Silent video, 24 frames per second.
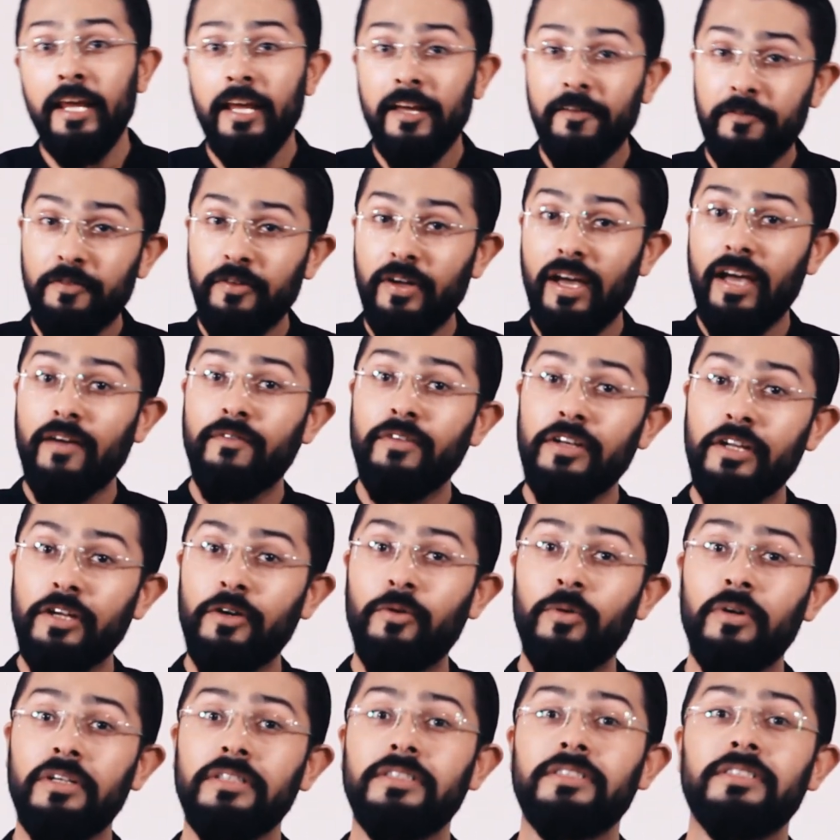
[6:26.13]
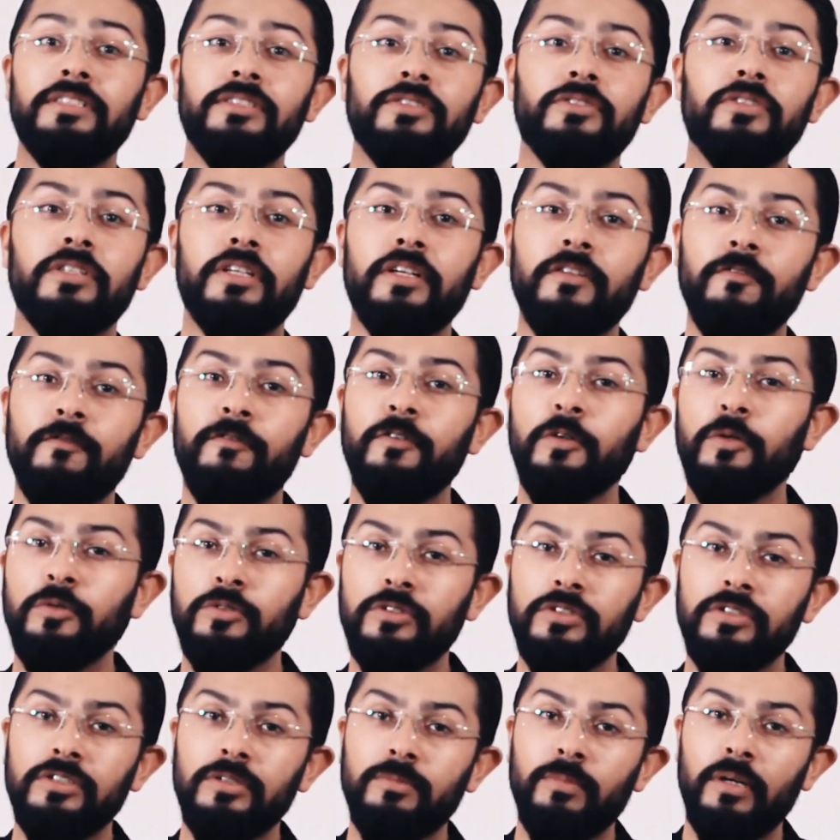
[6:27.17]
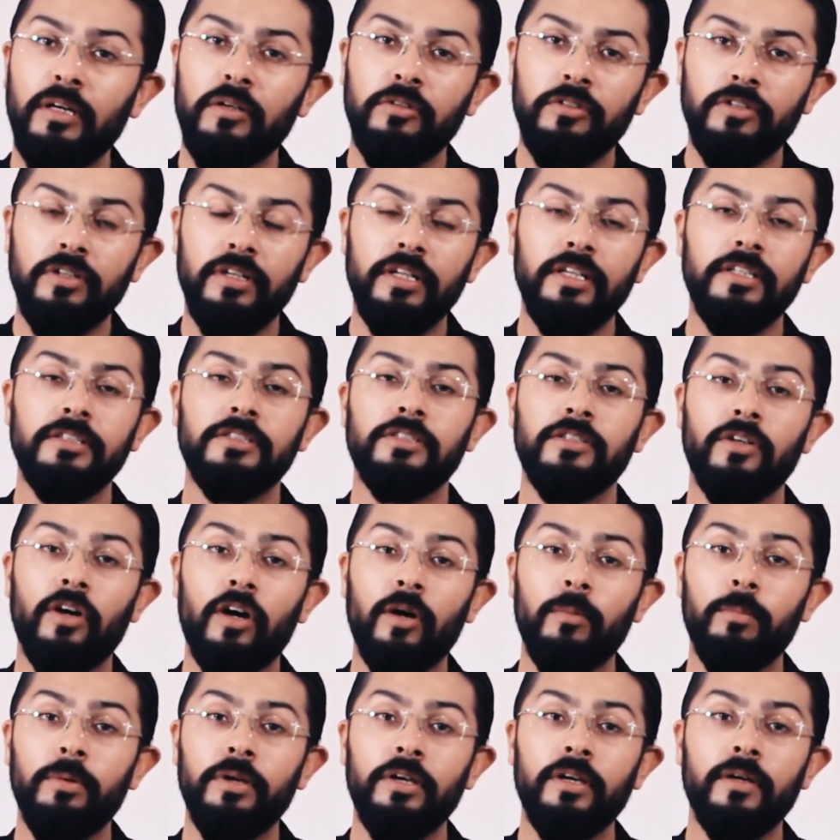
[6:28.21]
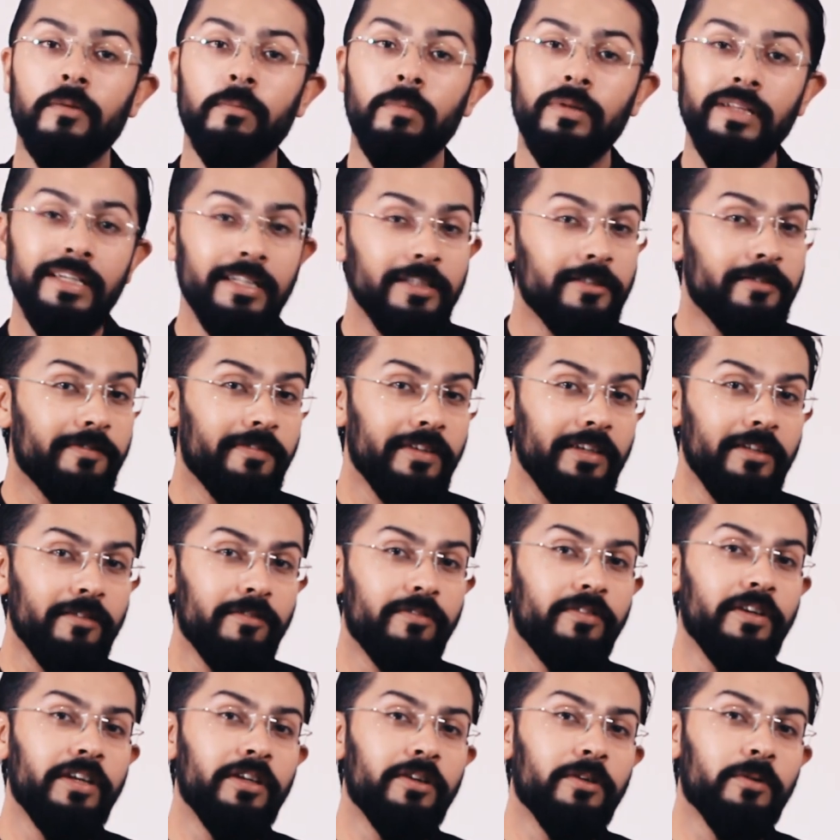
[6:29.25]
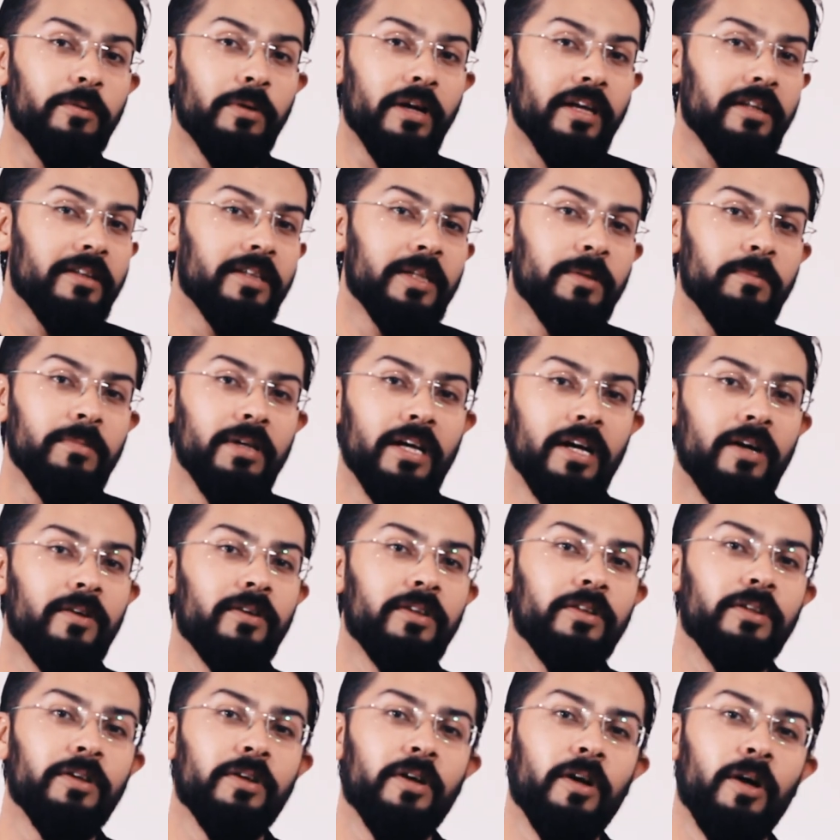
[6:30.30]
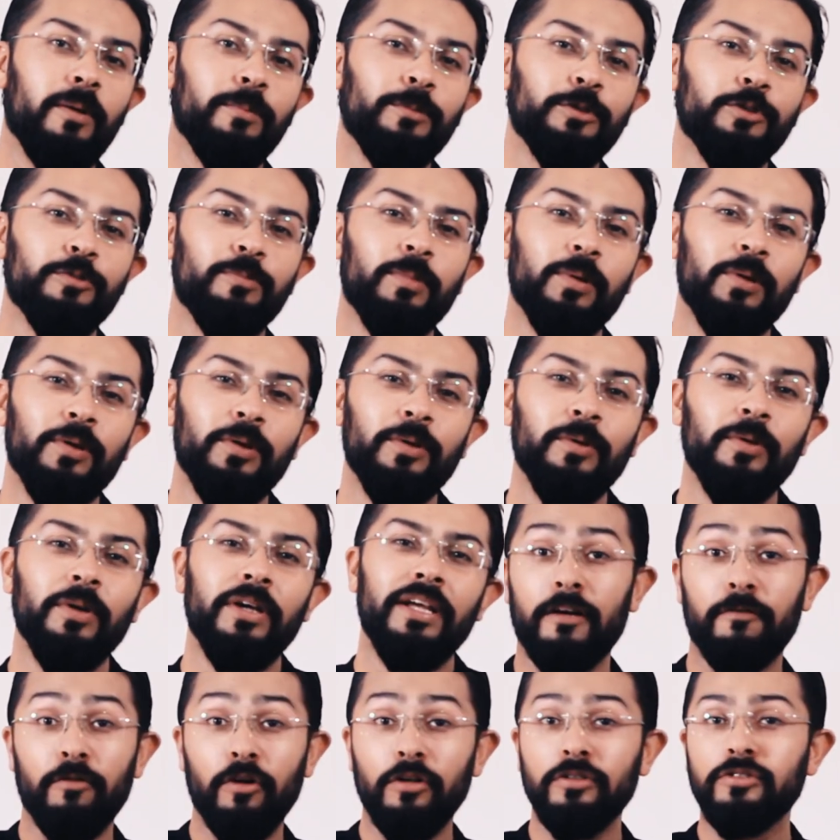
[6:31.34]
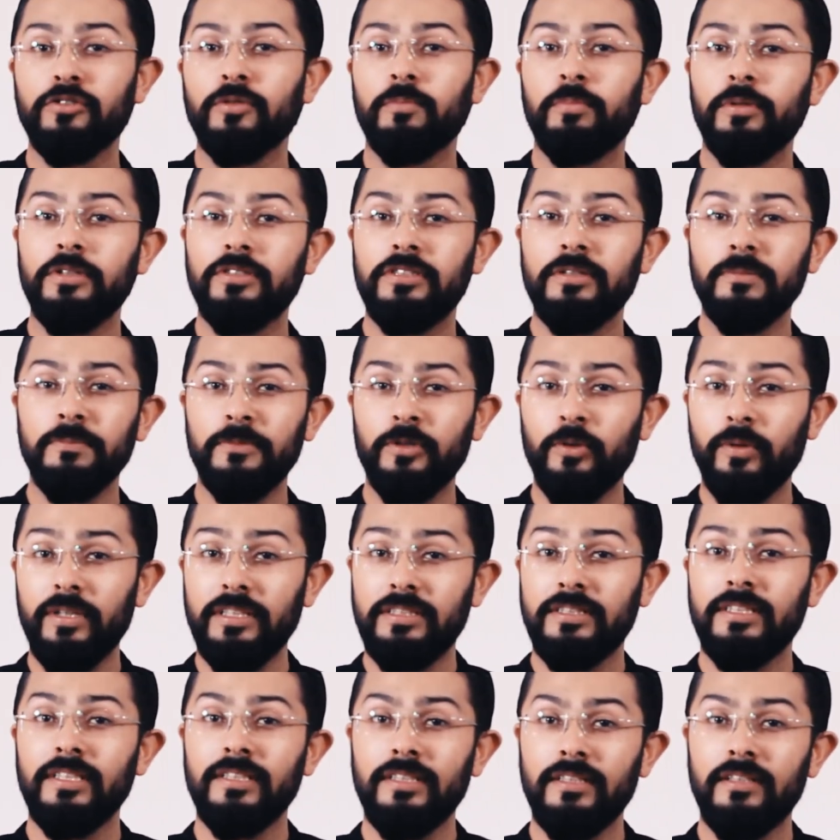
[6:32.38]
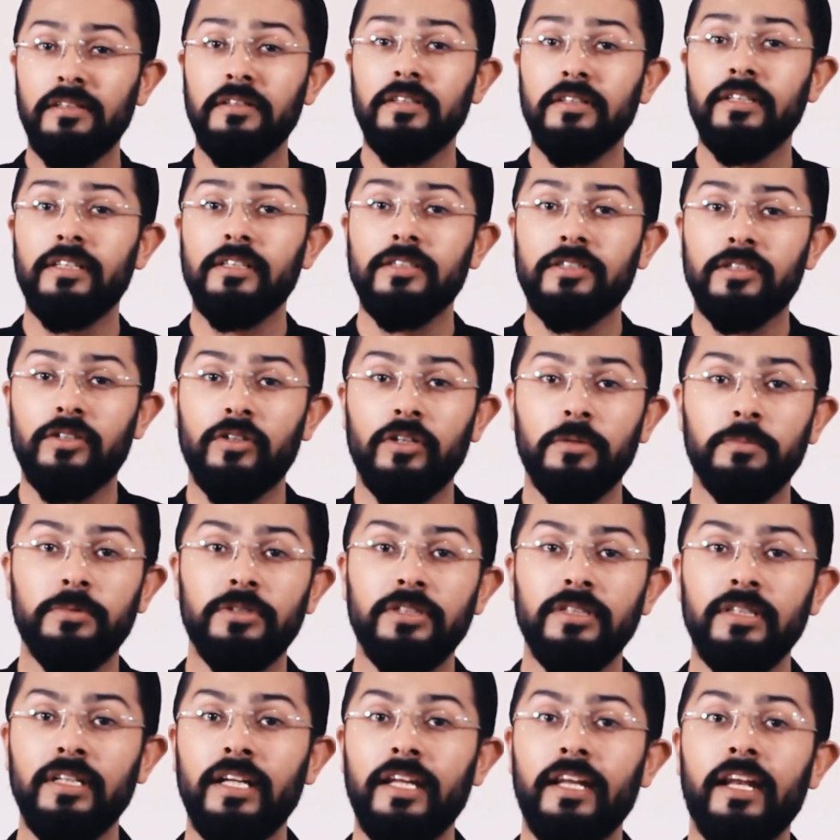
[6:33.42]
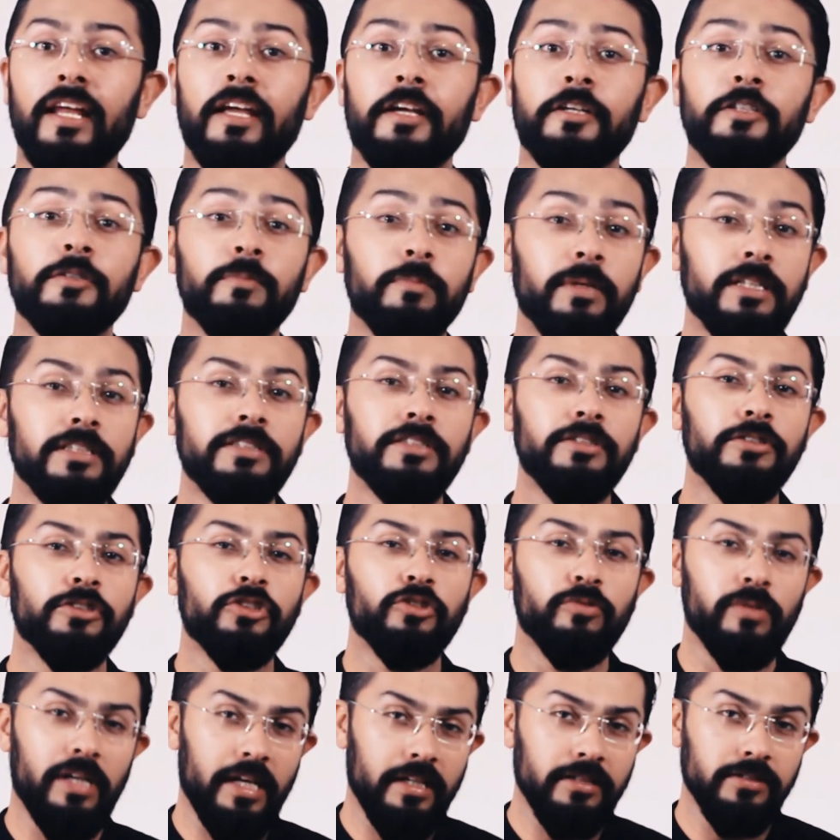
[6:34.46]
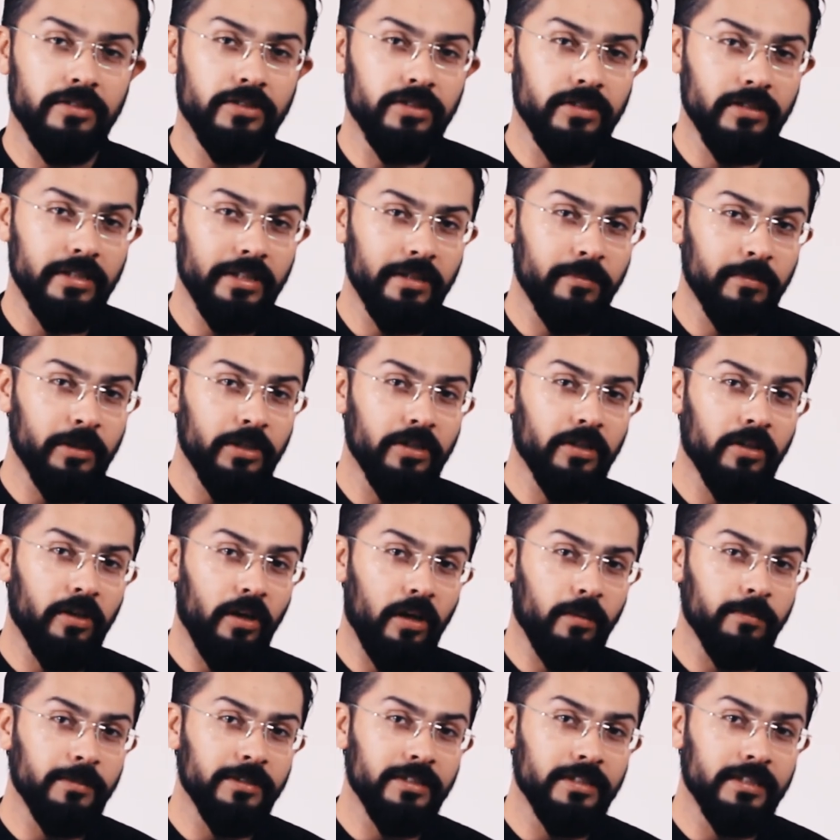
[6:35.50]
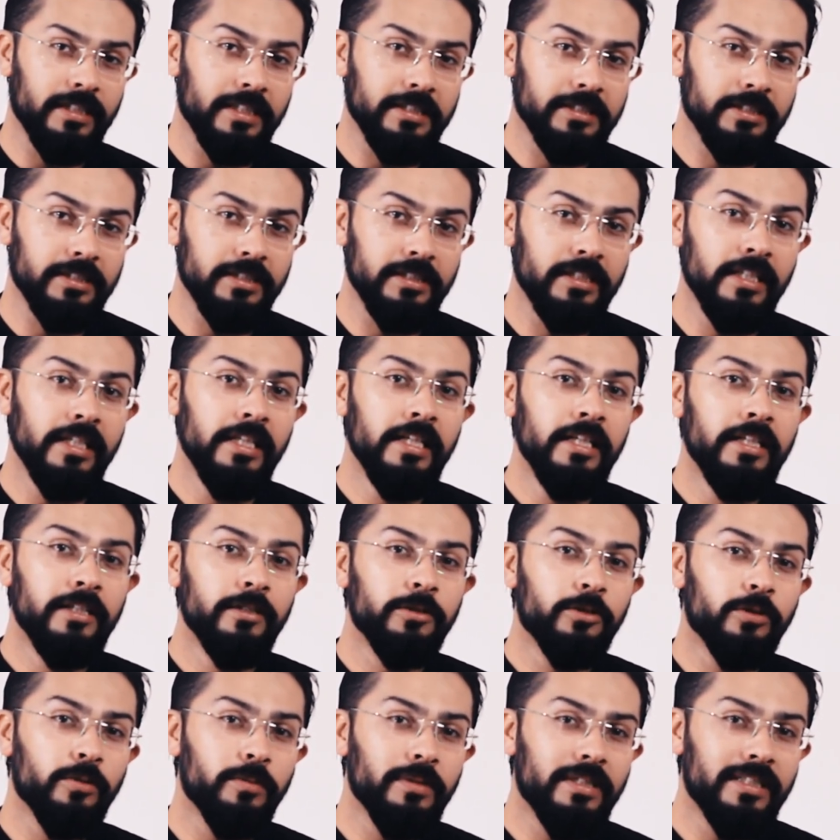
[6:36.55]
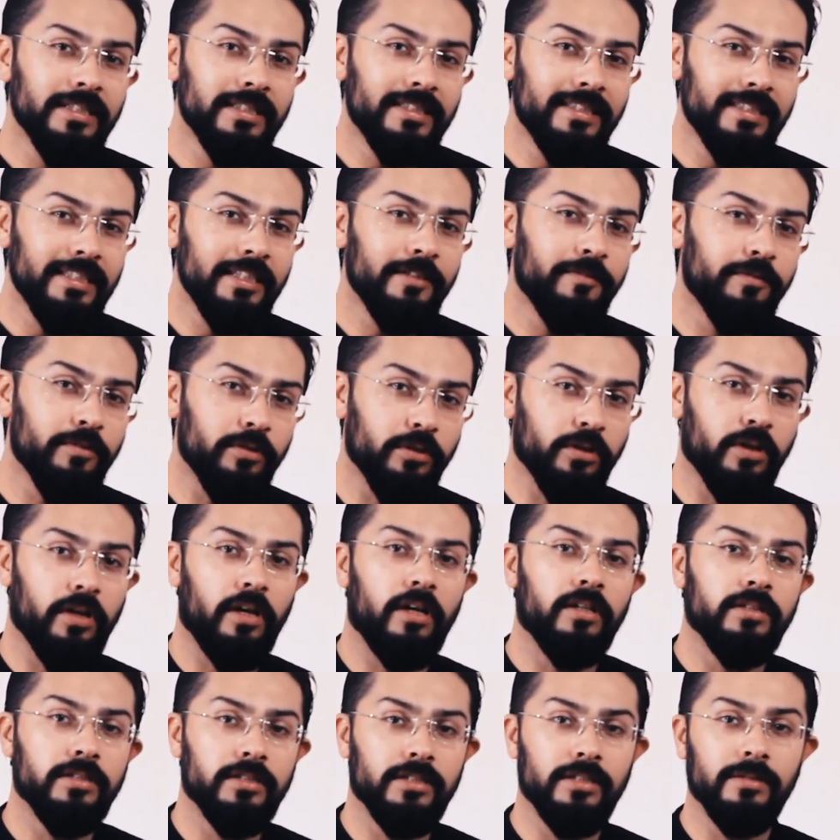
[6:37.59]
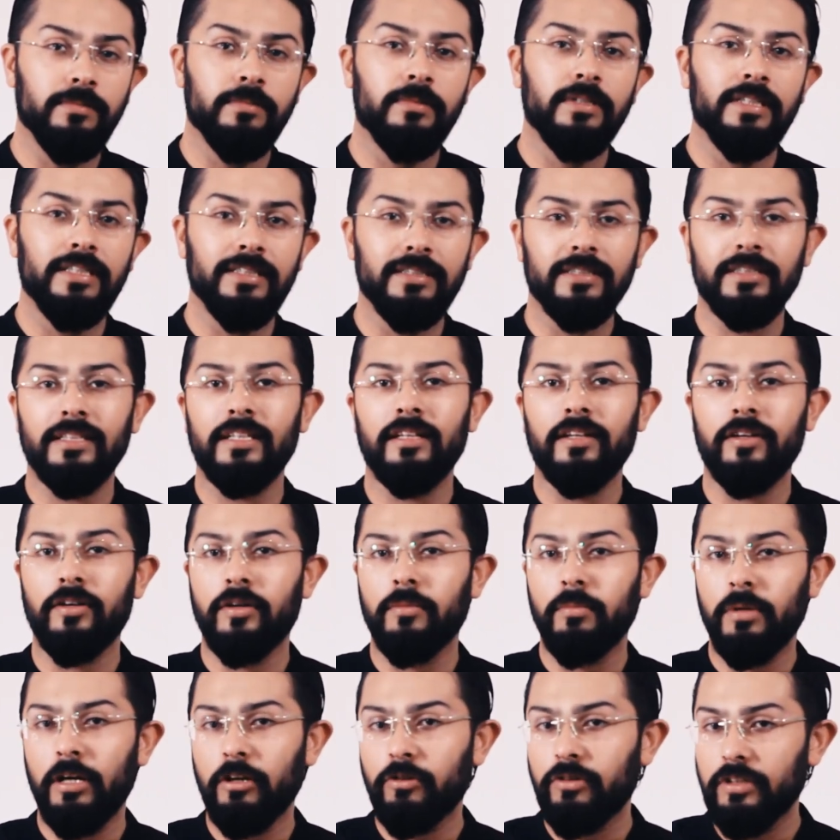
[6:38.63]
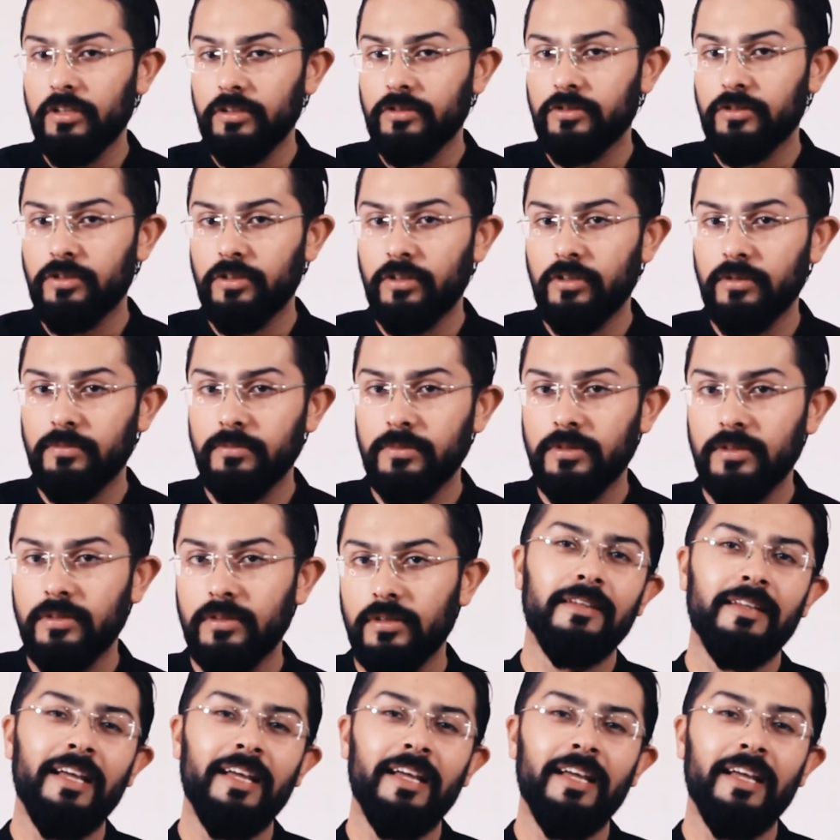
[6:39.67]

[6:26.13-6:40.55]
If you have any questions or confusions about today's topic, please feel free to write them down in the comments below. I've also put some questions in the description and I expect you to answer them in the comment section so we can see if your concept is clear about these terms.